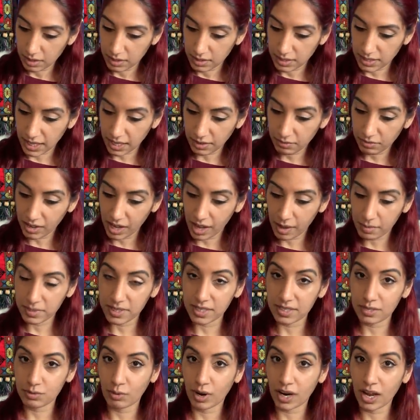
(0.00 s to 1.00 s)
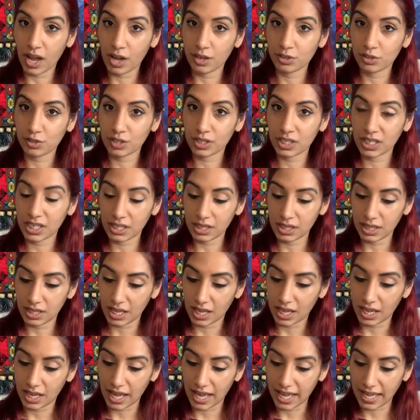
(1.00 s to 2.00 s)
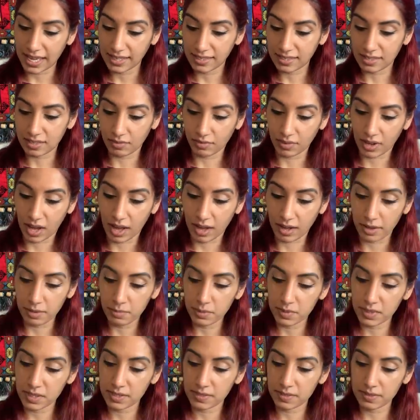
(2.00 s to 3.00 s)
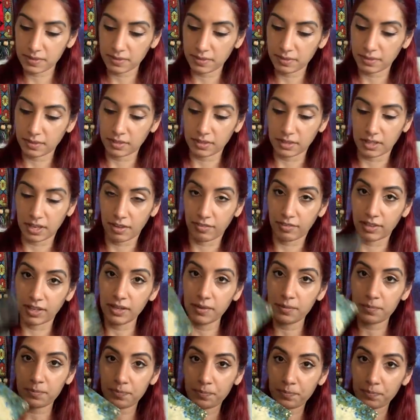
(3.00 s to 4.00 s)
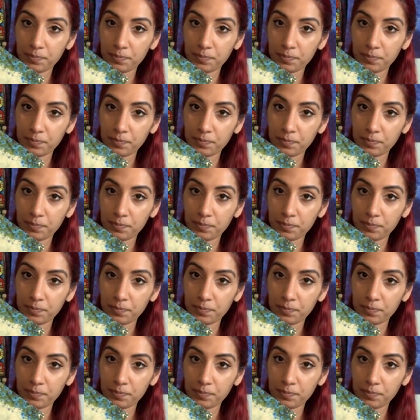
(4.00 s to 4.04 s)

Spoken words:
Ten of Cups is right underneath the Ace of Cups. Love it.